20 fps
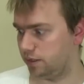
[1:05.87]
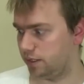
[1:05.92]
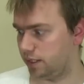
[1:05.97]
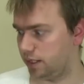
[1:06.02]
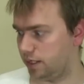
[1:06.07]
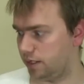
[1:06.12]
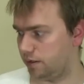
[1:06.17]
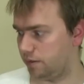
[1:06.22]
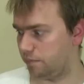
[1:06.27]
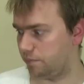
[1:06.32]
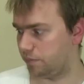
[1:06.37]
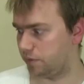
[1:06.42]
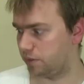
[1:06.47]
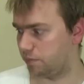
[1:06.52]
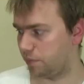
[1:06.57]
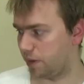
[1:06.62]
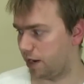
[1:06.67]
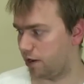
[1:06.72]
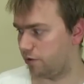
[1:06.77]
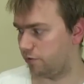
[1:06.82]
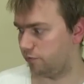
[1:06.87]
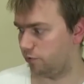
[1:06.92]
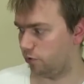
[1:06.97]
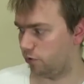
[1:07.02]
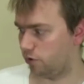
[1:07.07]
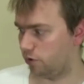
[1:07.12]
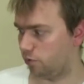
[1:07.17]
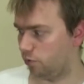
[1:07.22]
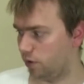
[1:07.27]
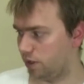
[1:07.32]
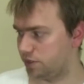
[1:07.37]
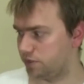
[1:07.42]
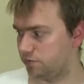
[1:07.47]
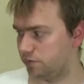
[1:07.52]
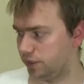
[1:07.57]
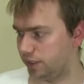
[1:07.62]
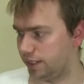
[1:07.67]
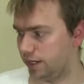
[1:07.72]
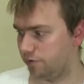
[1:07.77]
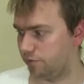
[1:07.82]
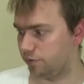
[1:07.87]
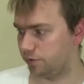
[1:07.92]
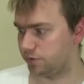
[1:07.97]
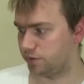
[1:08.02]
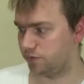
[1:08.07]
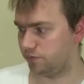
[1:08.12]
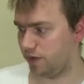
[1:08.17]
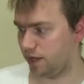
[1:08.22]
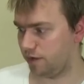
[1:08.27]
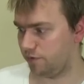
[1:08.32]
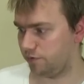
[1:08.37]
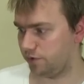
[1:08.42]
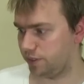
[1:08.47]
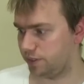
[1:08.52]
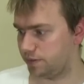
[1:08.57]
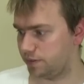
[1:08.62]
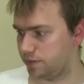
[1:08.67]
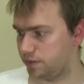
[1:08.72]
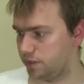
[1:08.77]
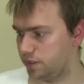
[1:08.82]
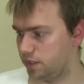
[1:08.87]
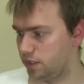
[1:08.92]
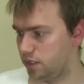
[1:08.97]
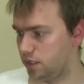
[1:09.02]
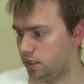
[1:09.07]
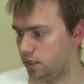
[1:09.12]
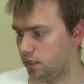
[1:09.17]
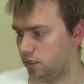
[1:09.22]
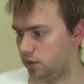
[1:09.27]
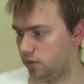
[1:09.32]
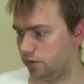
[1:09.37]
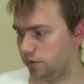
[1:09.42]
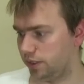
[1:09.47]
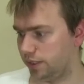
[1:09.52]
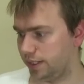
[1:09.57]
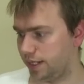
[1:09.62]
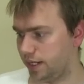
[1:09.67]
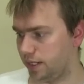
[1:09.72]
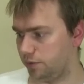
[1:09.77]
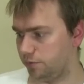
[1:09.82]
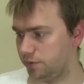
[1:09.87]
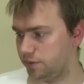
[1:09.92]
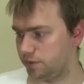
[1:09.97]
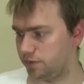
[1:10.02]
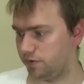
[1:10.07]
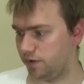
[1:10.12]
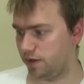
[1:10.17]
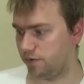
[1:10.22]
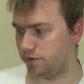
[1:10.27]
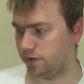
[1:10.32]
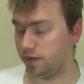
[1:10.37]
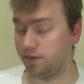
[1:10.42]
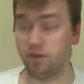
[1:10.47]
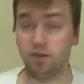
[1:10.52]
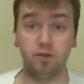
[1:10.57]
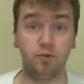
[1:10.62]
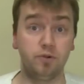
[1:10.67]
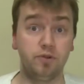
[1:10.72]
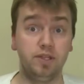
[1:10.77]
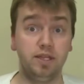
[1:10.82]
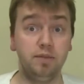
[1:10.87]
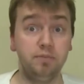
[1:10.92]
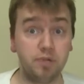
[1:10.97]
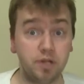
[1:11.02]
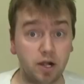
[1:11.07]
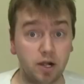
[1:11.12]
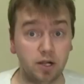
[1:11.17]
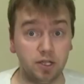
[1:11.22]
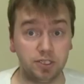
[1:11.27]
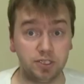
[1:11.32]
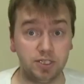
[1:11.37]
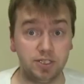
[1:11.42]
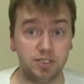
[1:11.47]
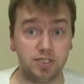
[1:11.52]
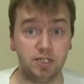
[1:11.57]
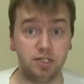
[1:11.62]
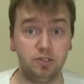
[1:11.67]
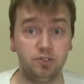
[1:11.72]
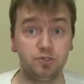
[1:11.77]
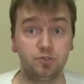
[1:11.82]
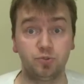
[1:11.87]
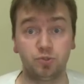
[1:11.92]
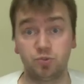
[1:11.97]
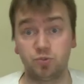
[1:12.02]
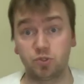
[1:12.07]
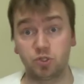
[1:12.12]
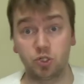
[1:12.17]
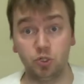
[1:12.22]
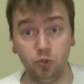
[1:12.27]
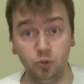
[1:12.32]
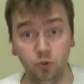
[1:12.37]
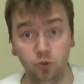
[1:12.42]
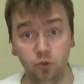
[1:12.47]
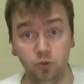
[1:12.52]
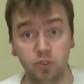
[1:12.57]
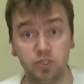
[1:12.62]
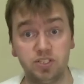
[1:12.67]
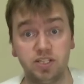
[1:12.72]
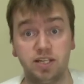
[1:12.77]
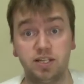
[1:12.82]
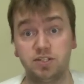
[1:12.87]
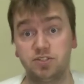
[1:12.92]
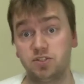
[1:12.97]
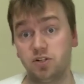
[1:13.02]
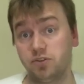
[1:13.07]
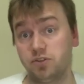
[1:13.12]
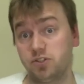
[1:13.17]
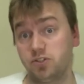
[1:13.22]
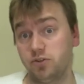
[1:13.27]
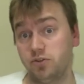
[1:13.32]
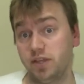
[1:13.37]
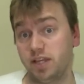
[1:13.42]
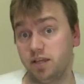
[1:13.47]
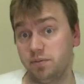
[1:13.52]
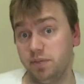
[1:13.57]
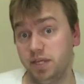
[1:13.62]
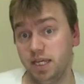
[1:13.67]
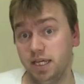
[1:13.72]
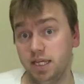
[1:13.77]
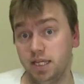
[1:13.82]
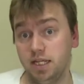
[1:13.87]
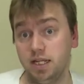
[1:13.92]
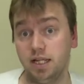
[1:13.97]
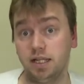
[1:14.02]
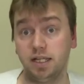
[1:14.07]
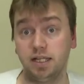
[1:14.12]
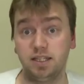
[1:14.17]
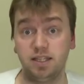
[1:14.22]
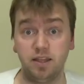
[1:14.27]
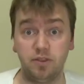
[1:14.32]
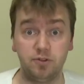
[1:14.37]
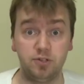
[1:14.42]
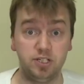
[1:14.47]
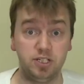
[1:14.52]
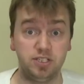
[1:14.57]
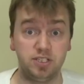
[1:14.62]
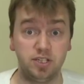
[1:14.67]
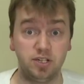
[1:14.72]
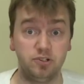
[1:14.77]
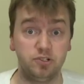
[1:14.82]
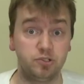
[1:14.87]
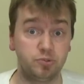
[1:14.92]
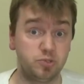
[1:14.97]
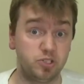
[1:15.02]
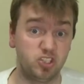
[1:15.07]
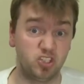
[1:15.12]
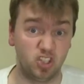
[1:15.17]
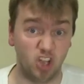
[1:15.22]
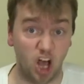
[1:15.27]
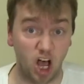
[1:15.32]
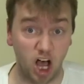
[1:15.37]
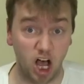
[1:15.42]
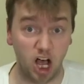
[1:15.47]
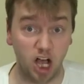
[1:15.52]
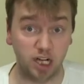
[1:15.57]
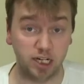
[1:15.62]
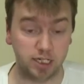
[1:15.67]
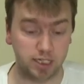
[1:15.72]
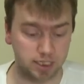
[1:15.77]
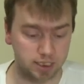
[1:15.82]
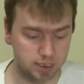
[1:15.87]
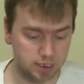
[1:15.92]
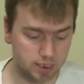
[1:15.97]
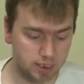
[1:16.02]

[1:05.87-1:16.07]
But the Pyrovore wasn't really everyone's favorite, or really anyone's favorite. And then there were the Imgarl Gene Stealers, which were cool because they could assault the turn they come in, unlike the other Gene Stealers, which suck.